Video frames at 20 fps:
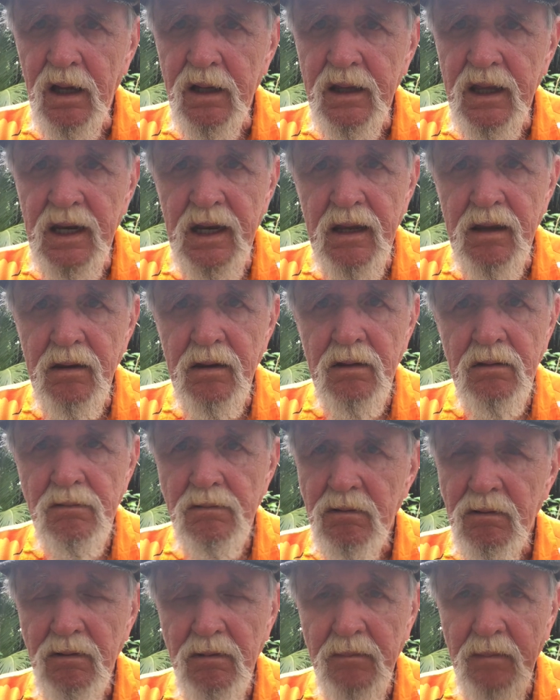Getting
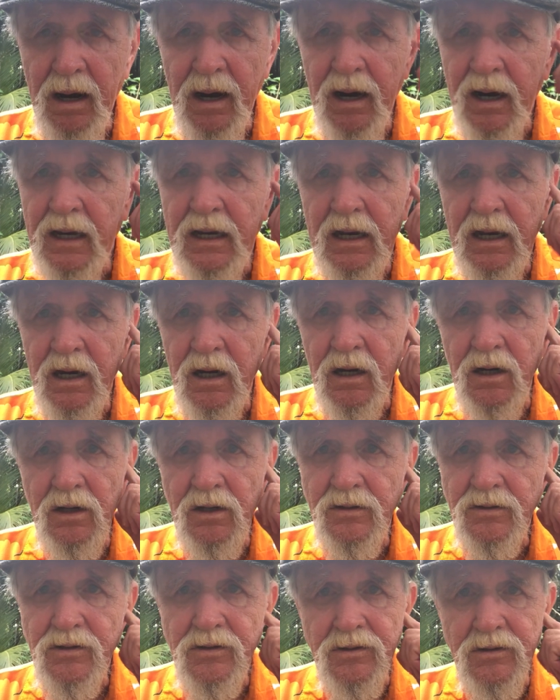married here
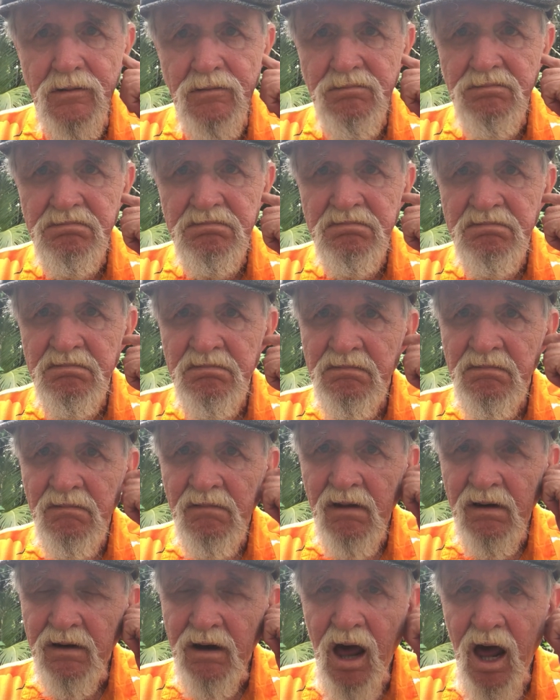is
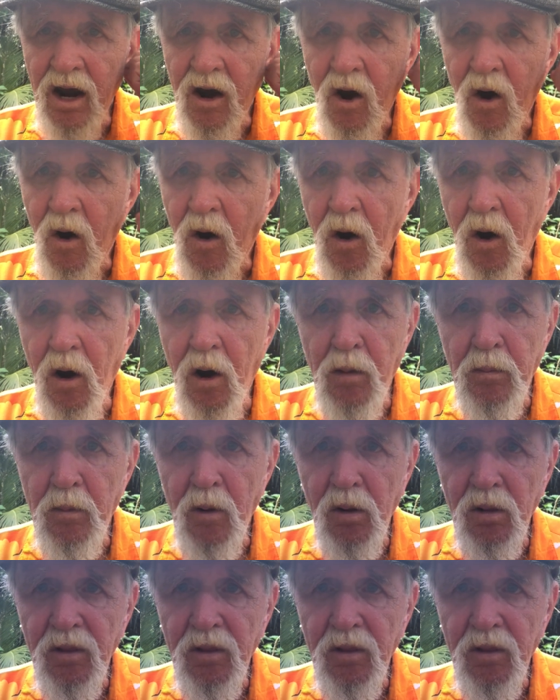not a horrible